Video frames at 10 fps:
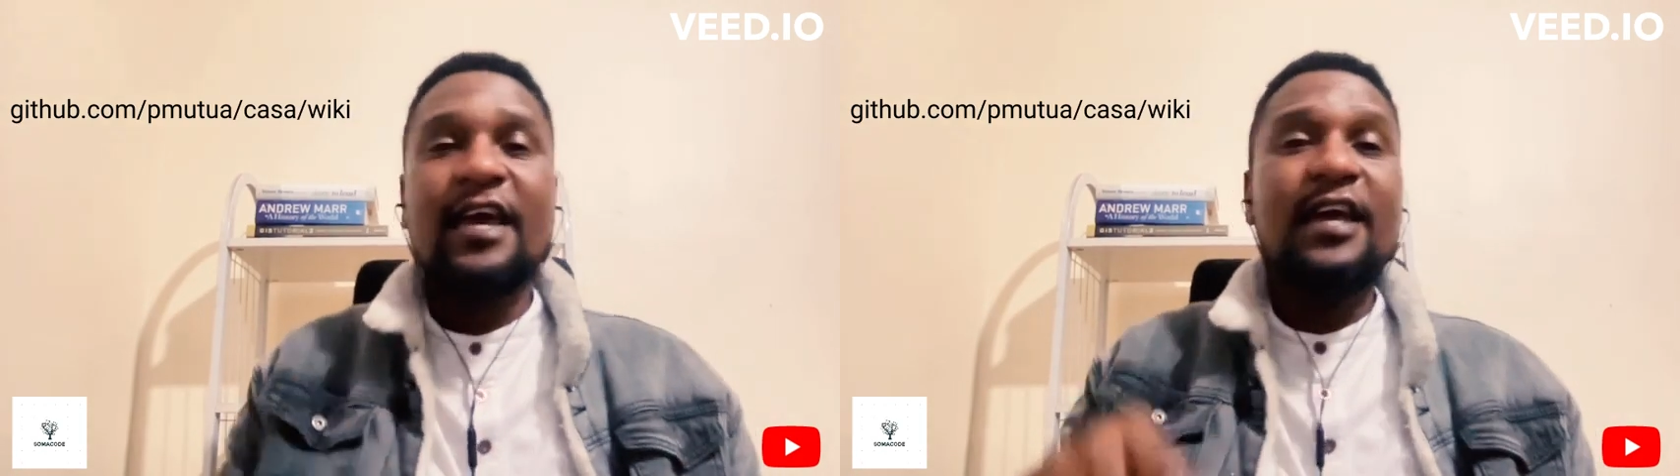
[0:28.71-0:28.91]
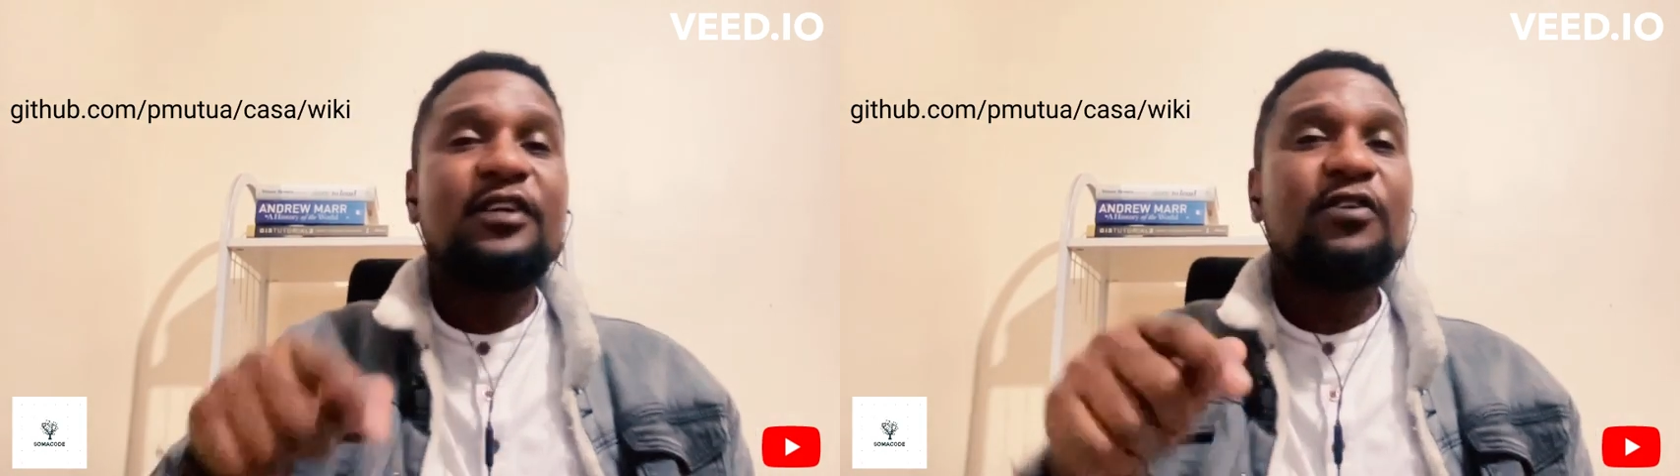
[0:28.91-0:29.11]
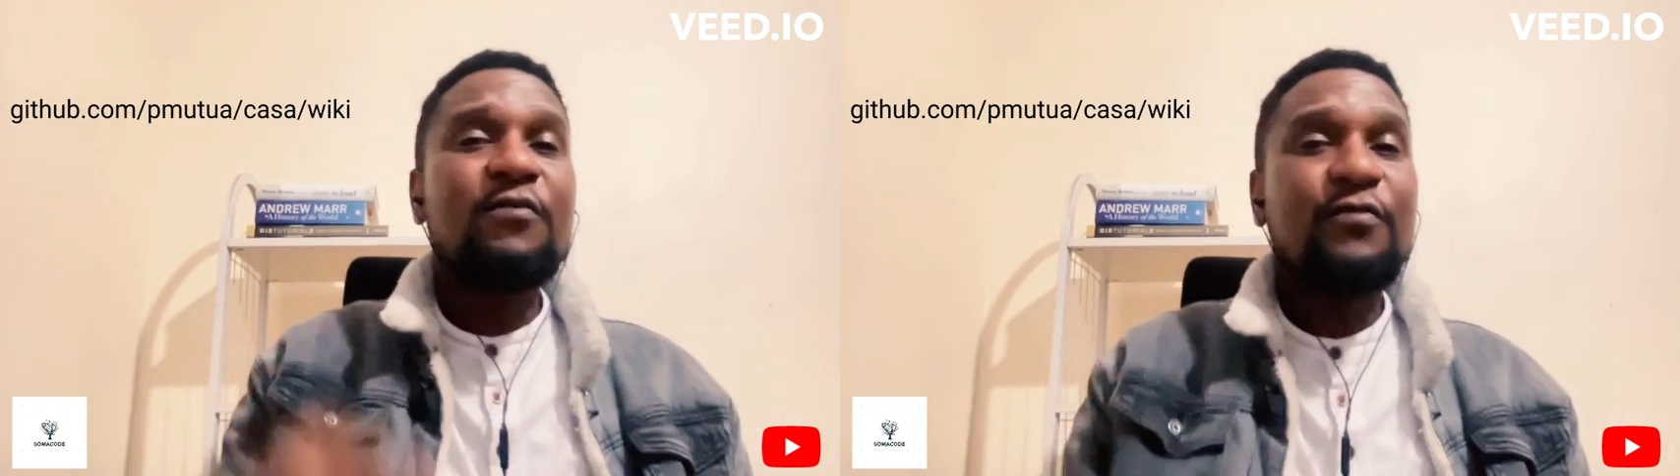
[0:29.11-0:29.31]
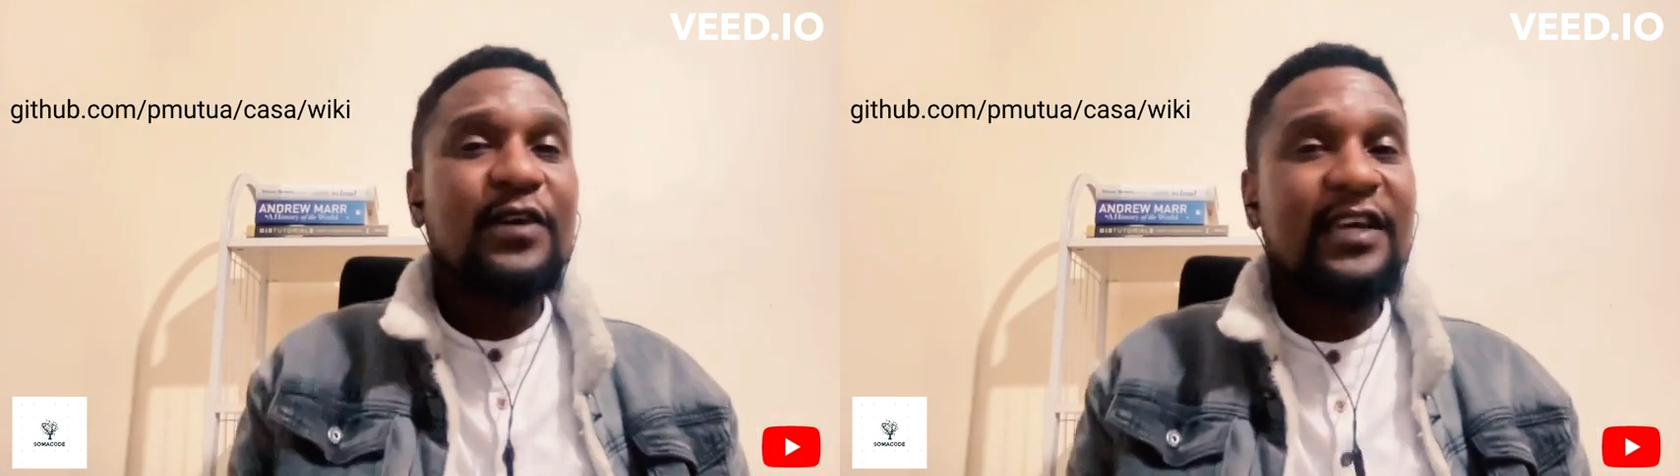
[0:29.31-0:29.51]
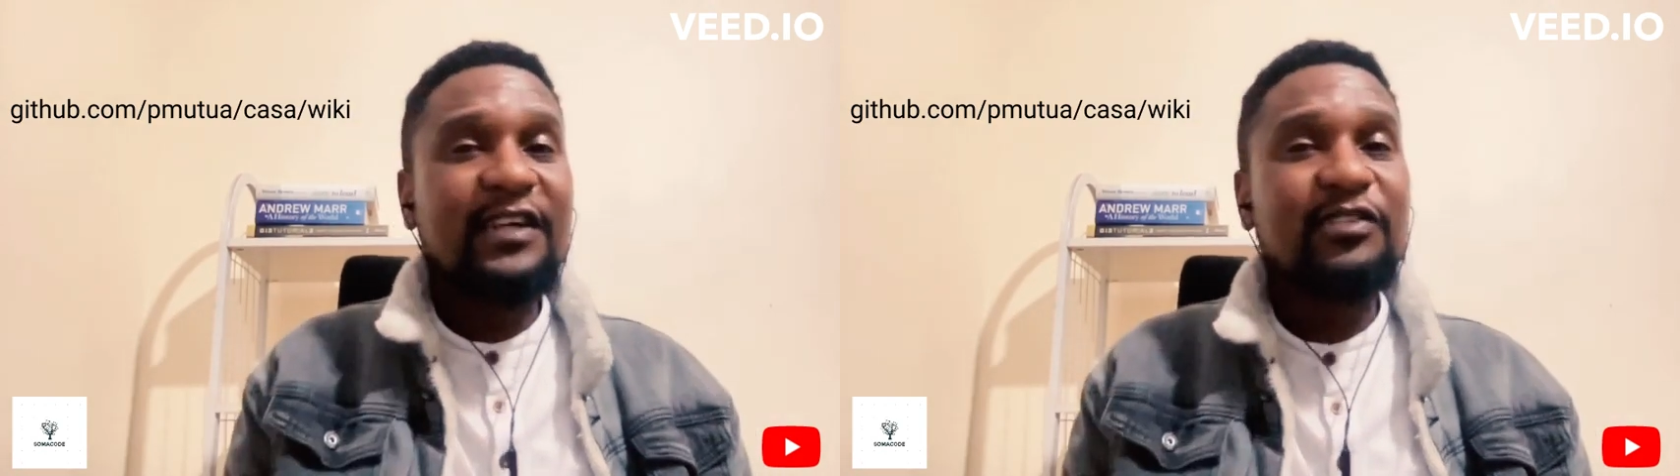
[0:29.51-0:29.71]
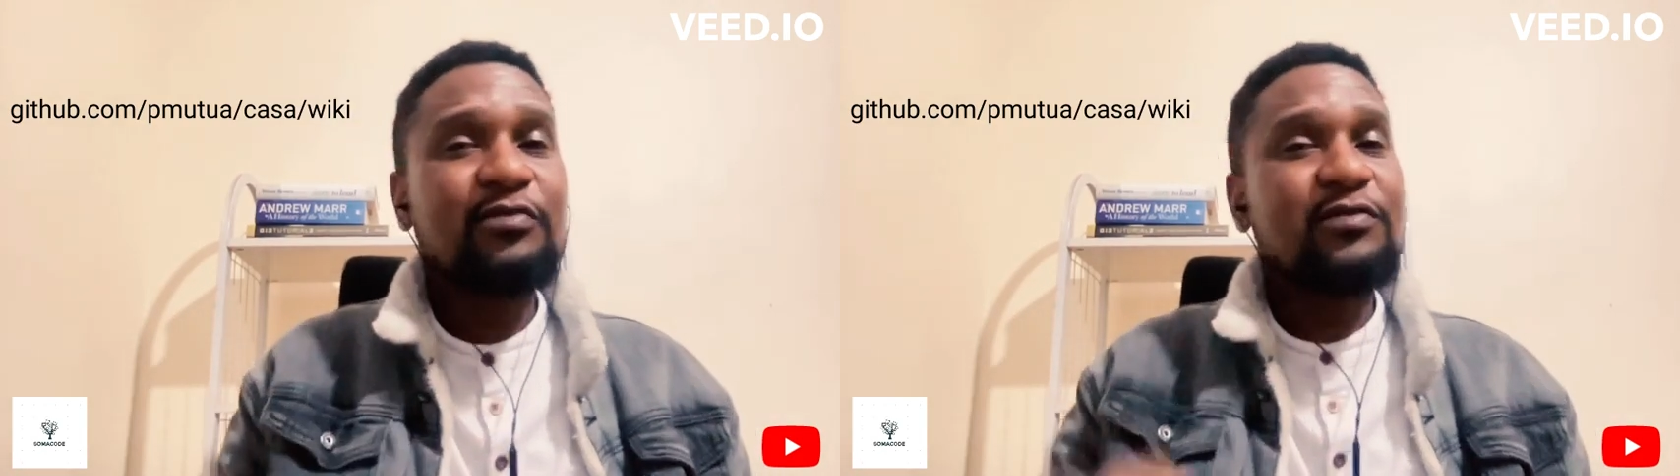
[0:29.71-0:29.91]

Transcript: And don't forget to